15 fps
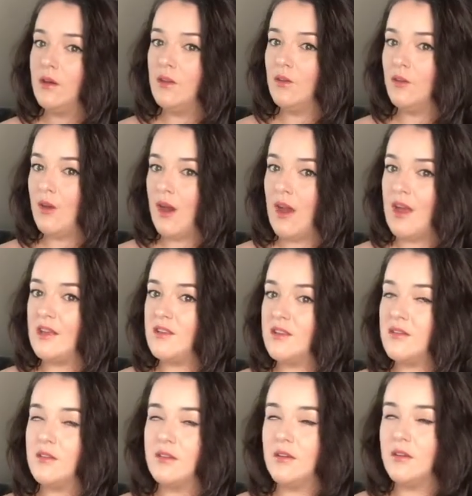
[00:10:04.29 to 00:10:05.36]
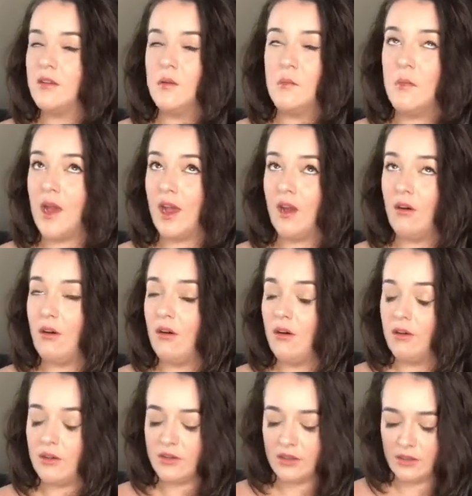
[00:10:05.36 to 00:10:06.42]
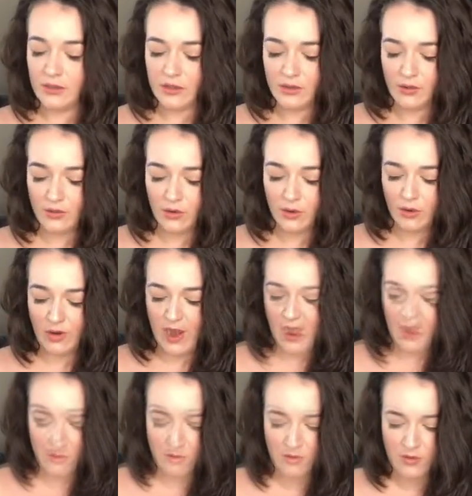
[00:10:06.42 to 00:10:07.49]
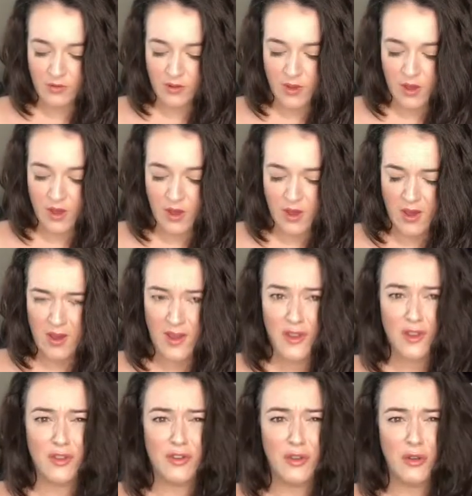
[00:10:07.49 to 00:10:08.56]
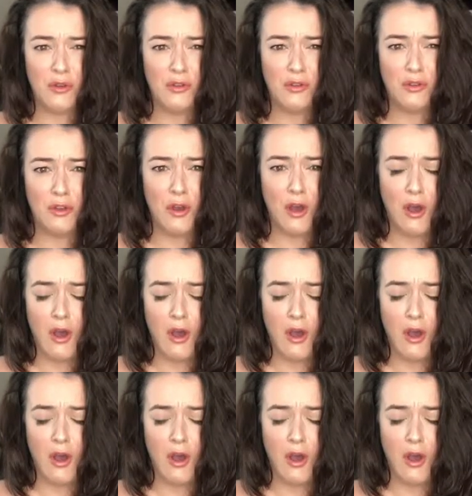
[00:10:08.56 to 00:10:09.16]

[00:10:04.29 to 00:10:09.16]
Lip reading: You guys, my God. All right. It's so soft.